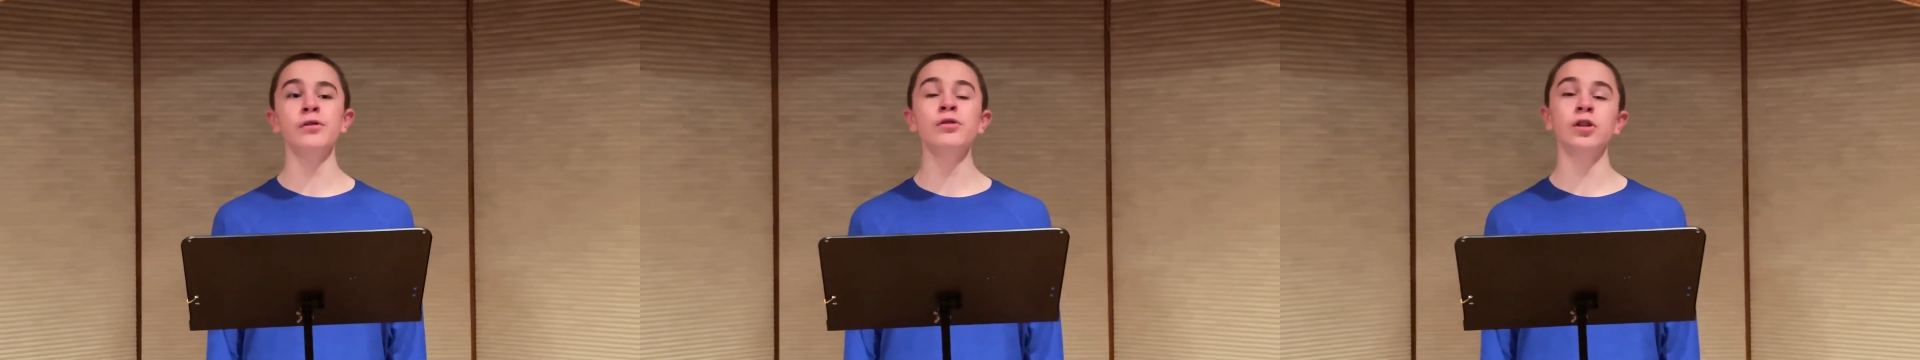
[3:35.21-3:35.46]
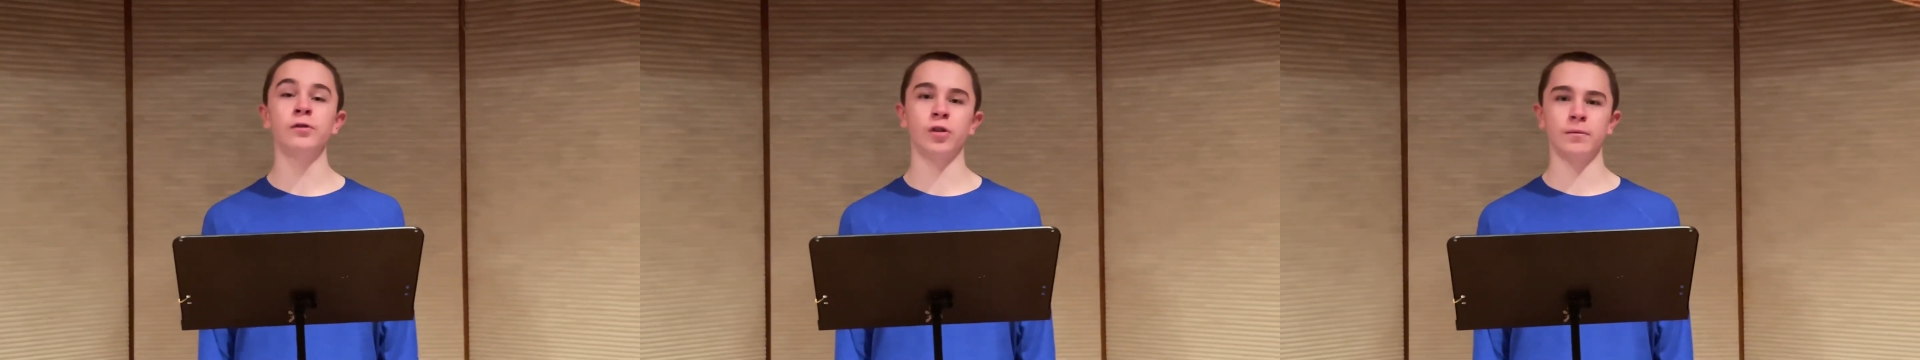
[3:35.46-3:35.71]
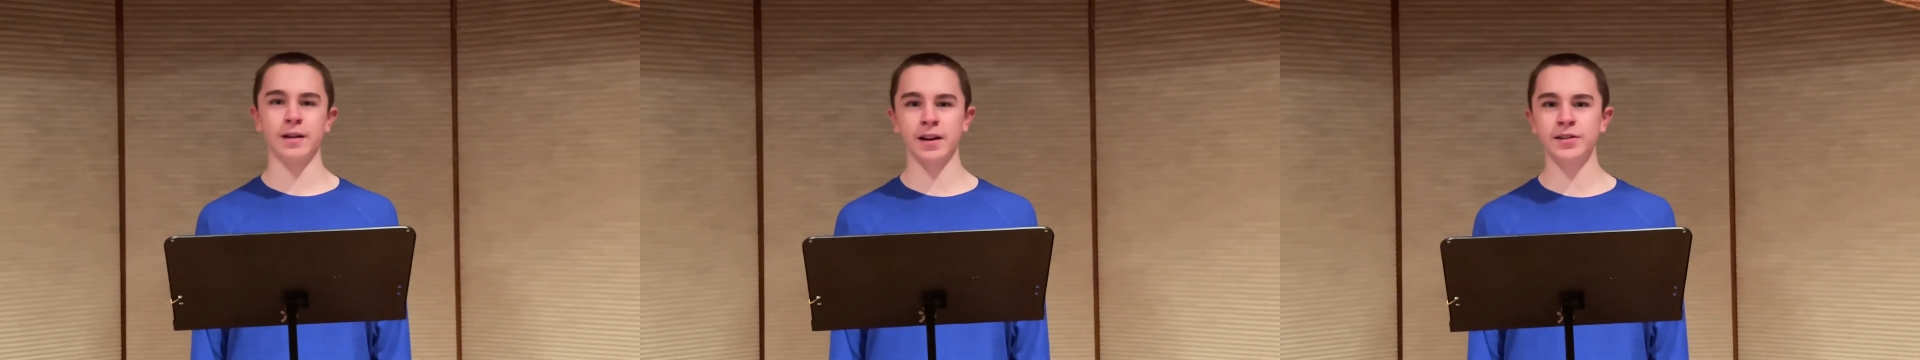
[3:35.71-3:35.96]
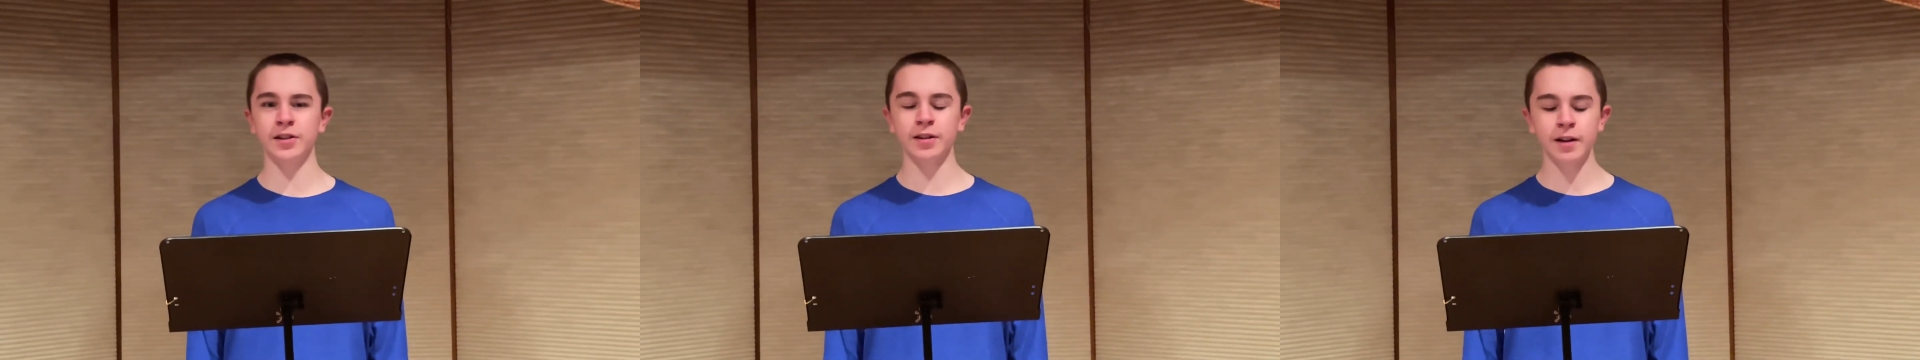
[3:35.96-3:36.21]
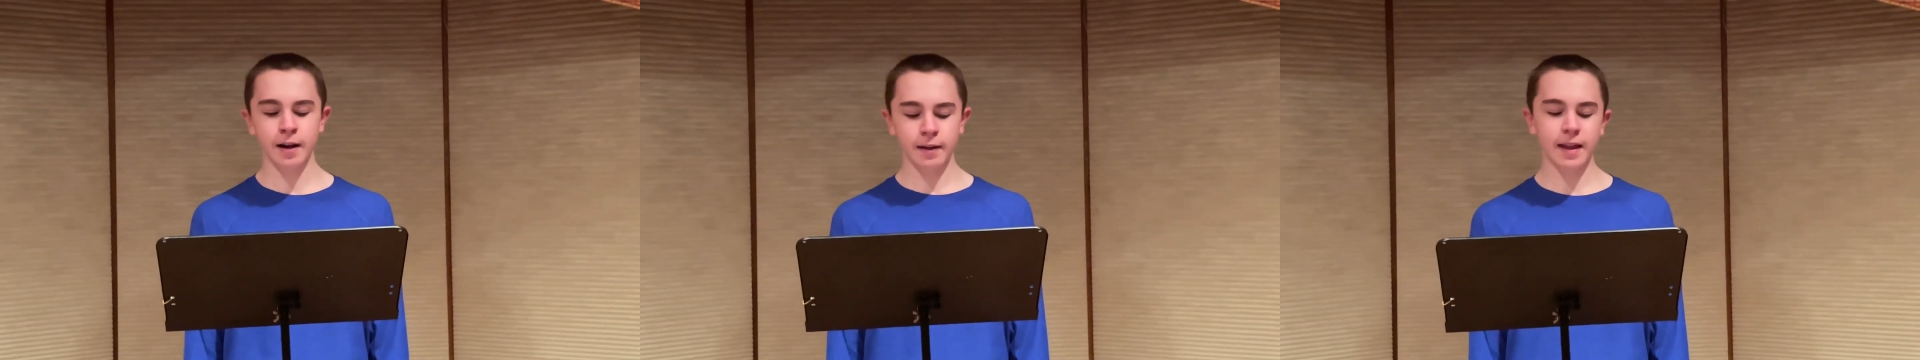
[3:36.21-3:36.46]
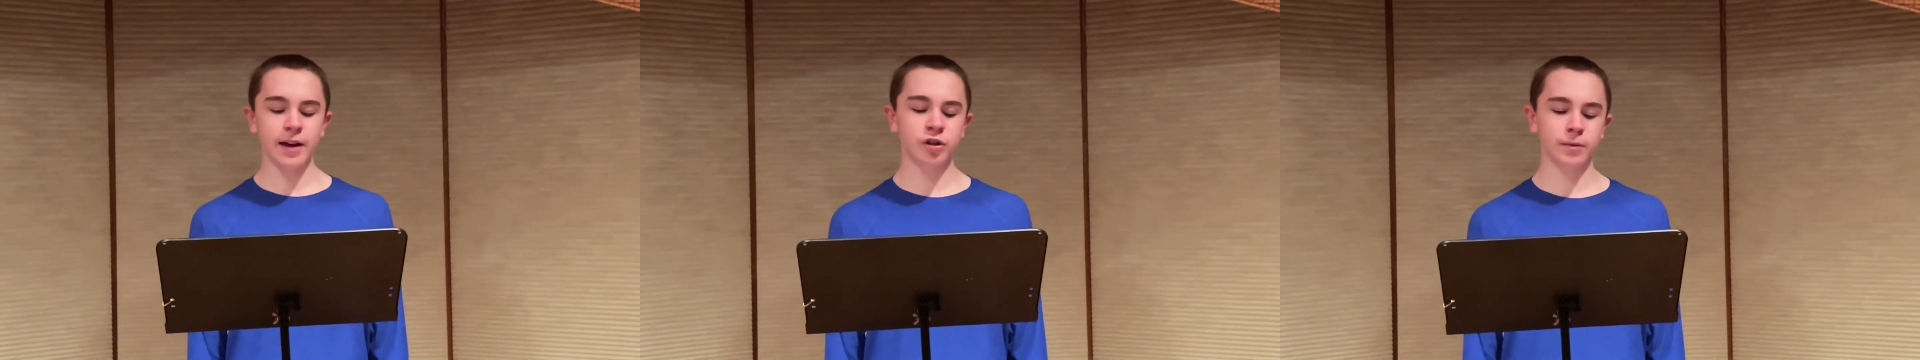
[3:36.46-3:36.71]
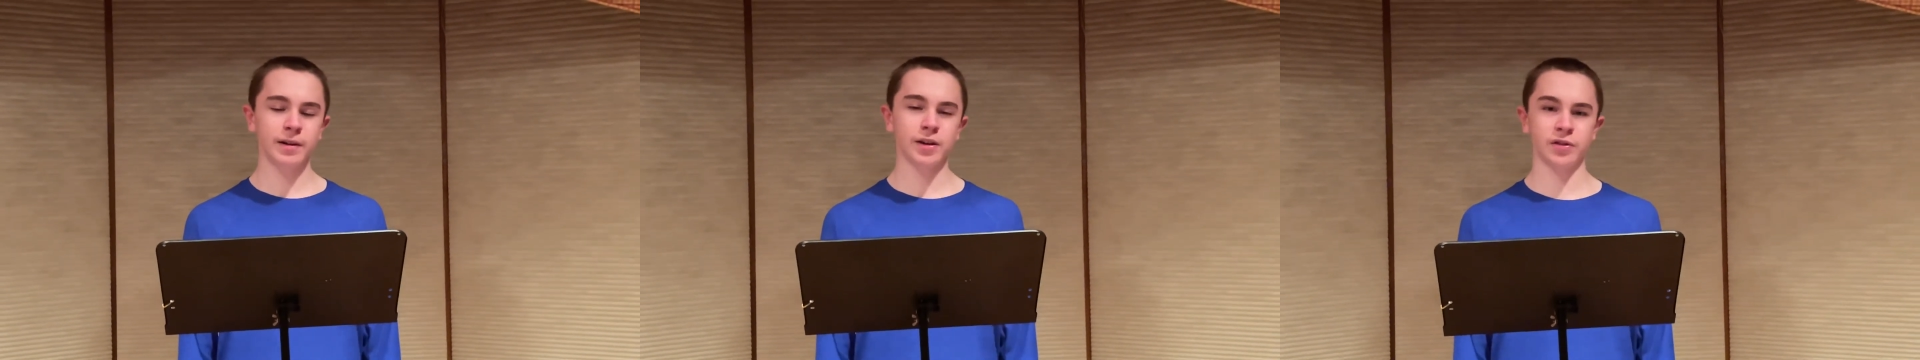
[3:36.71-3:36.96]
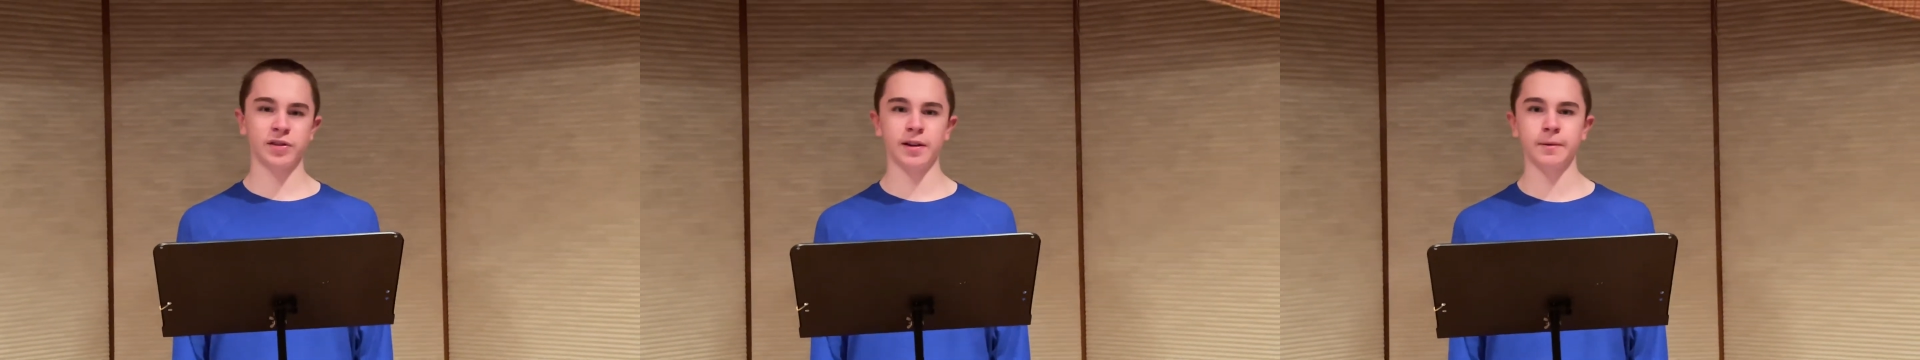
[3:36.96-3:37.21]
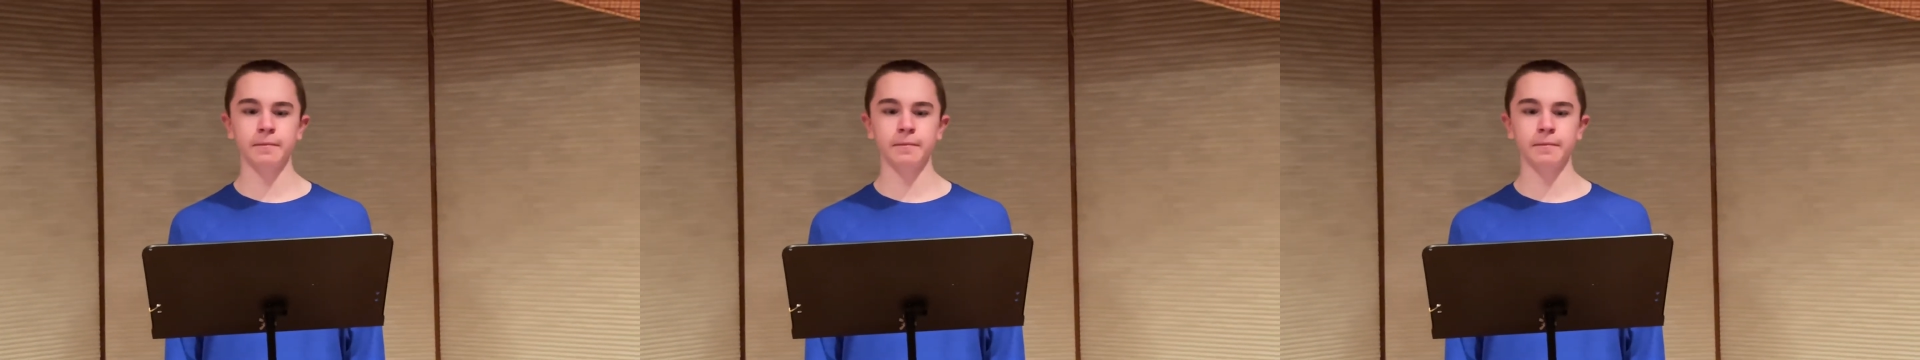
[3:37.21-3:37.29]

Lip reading: uniform next year. That should be interesting.